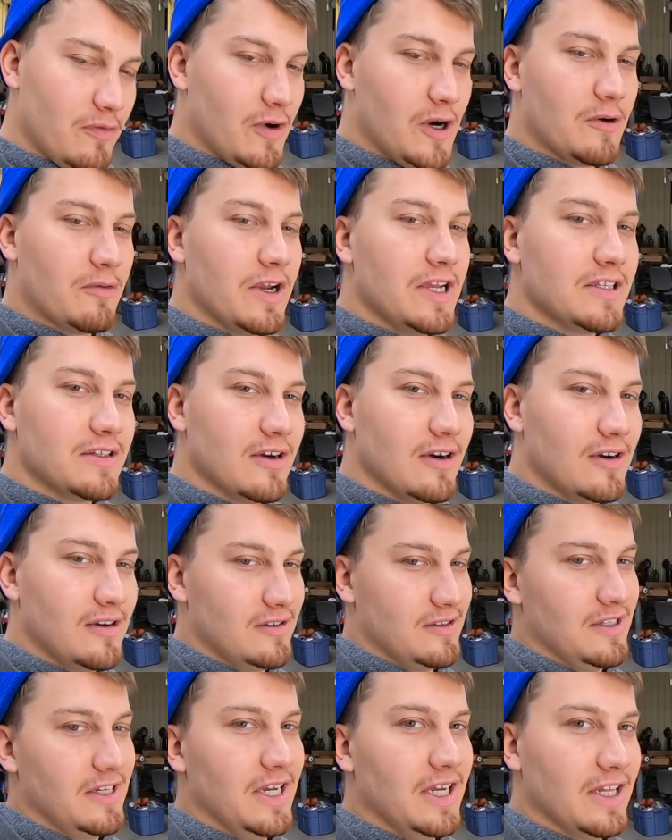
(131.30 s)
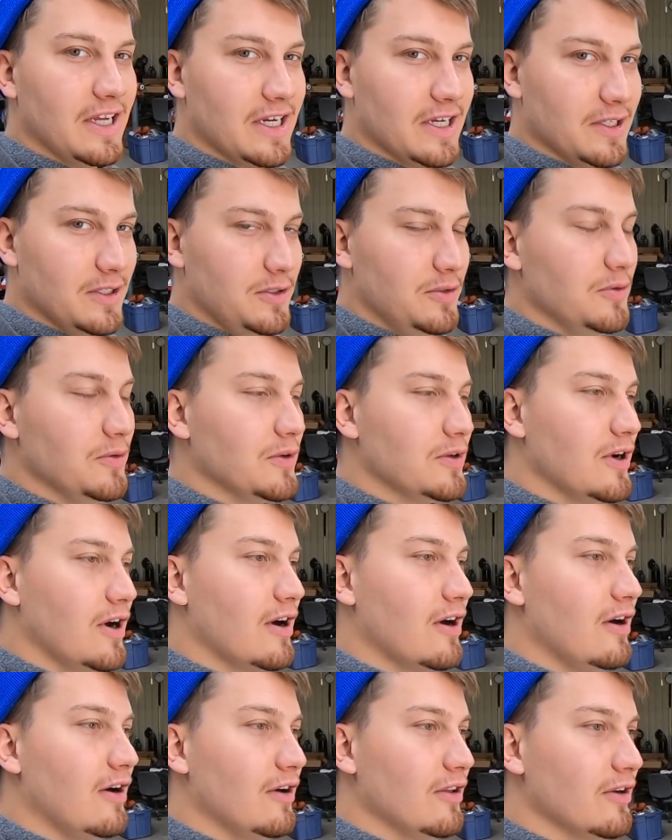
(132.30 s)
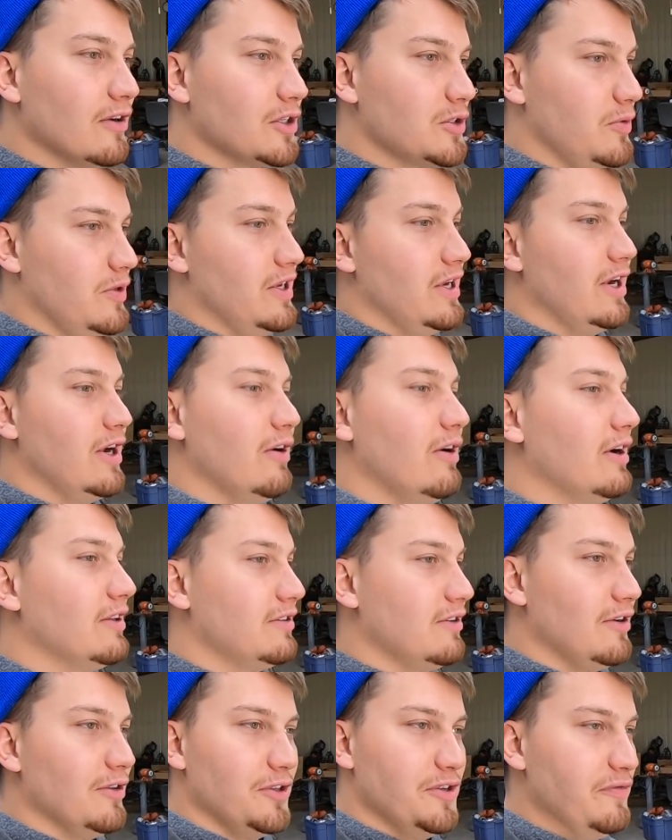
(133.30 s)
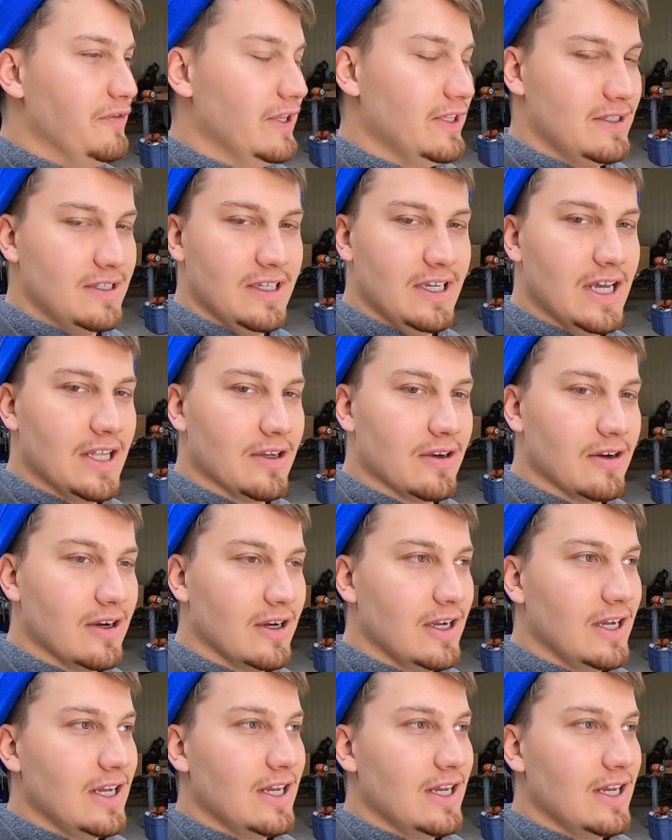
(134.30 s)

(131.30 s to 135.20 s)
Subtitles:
of our race cars and get like a dual car hauler so we can go out to all the events together.